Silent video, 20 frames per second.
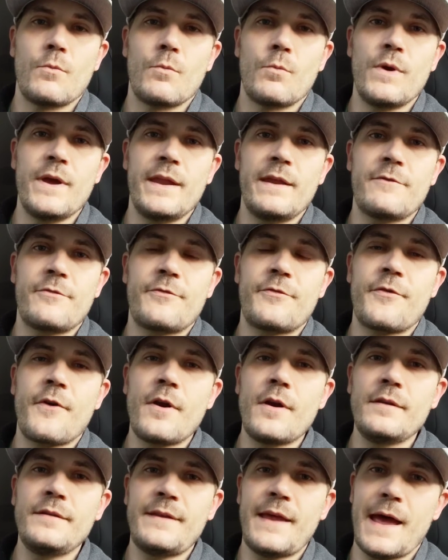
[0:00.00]
When it
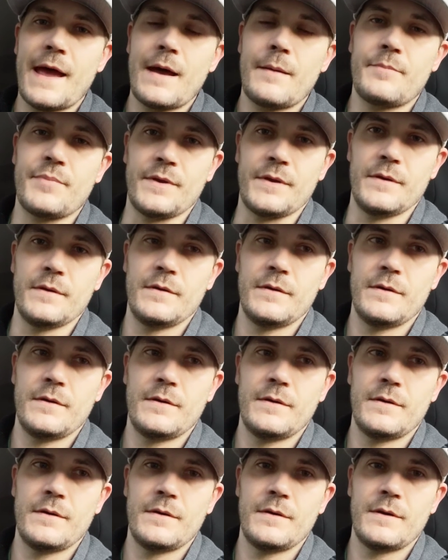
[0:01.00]
first happened,
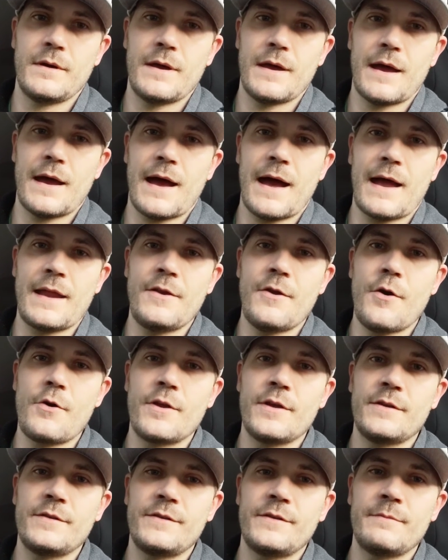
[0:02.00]
I
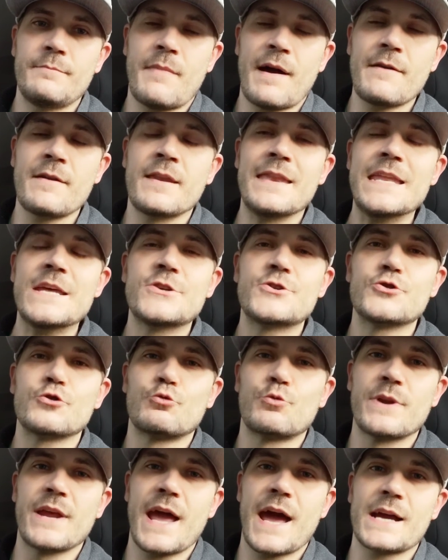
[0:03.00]
noticed my
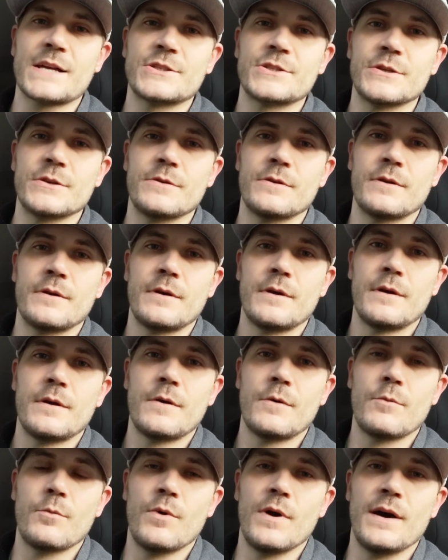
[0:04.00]
initial reaction
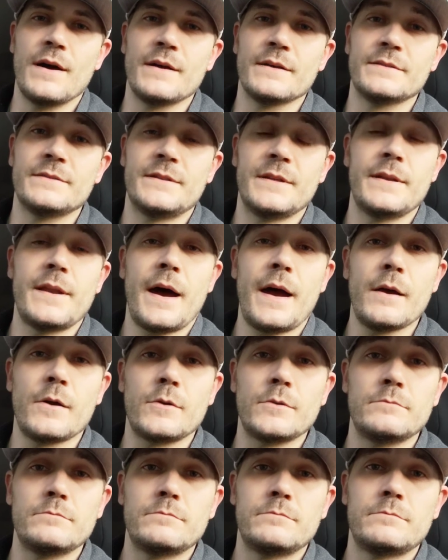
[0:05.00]
was
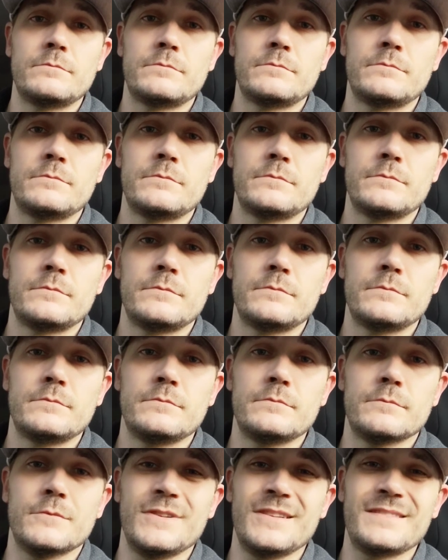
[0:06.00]
denial.
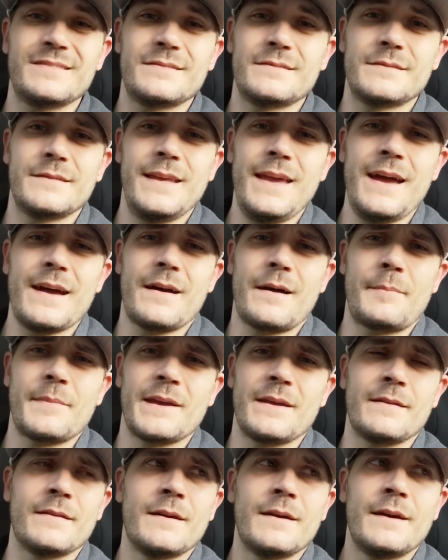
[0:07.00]
Well, yeah, I
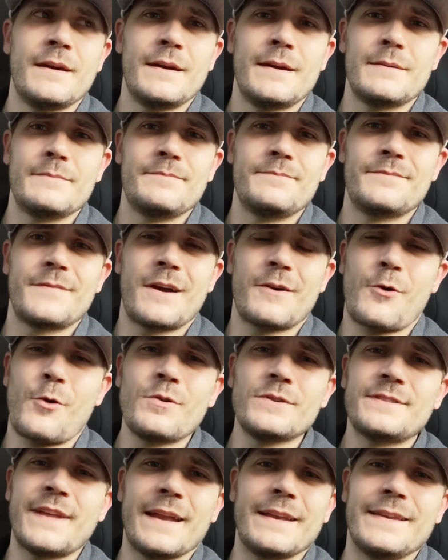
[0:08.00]
mean, of
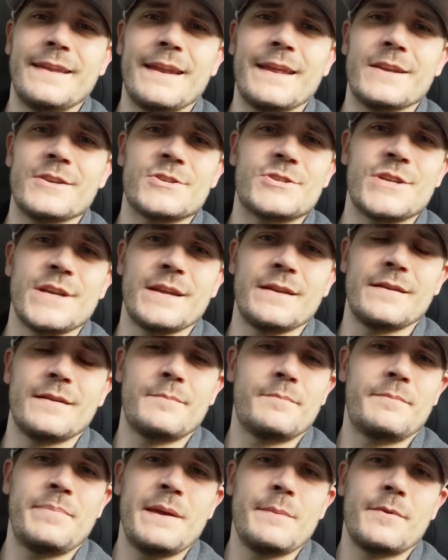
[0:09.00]
course they didn't cheat.
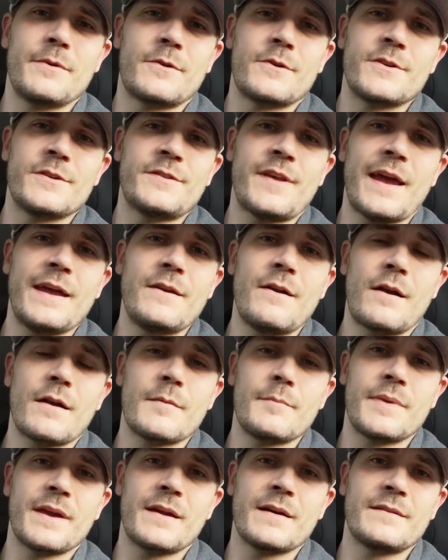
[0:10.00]
People are just hating on
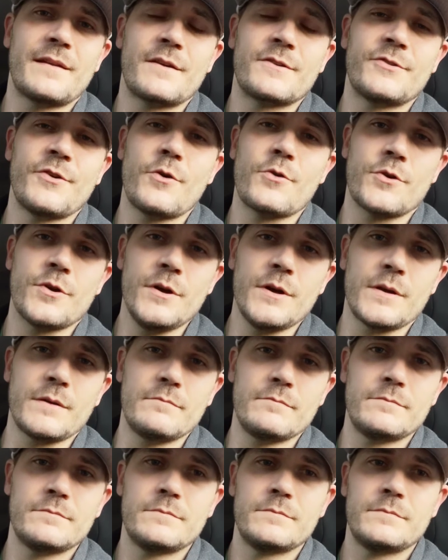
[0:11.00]
them because they're so good.